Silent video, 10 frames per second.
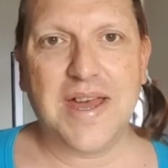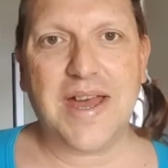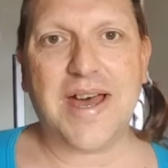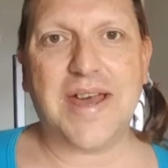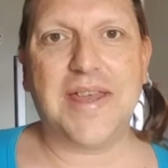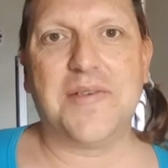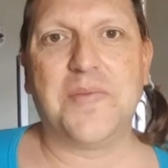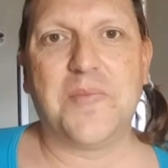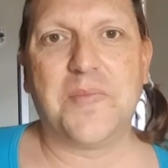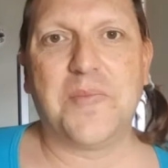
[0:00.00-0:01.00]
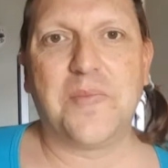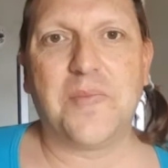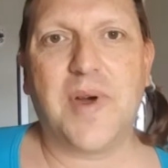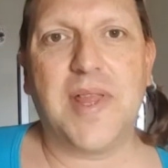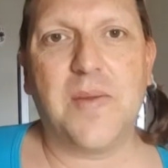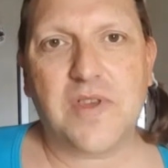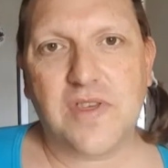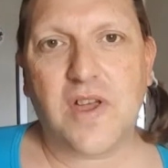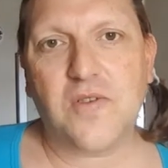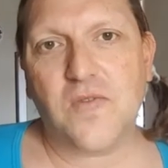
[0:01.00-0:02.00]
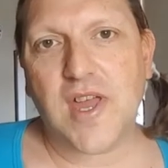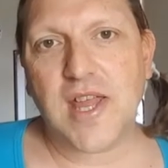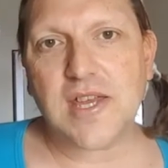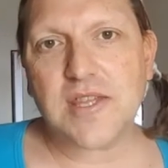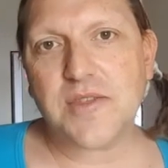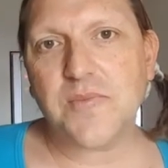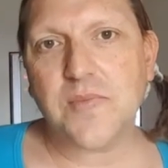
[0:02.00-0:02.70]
Hi, my name is Cassandra Phoenix,